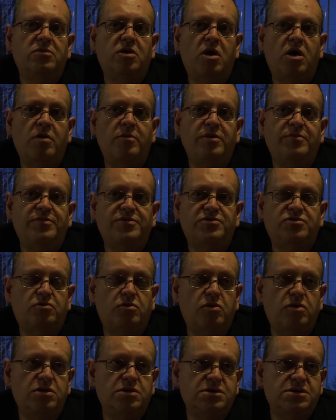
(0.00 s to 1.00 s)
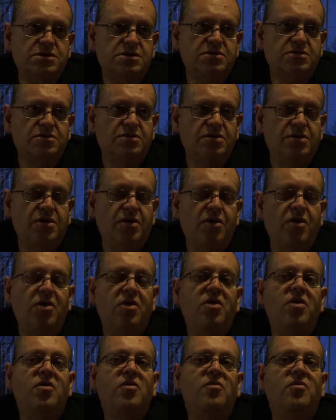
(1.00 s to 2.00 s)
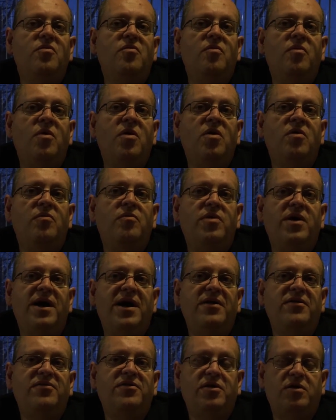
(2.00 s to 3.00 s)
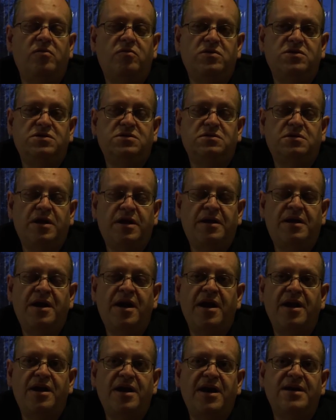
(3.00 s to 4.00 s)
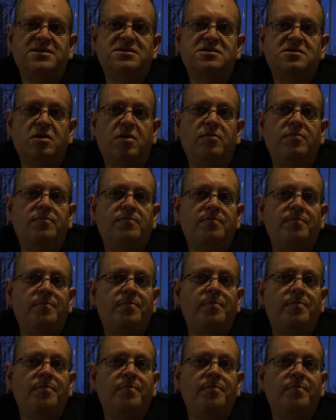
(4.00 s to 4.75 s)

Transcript: army patrols. But they kind of got some,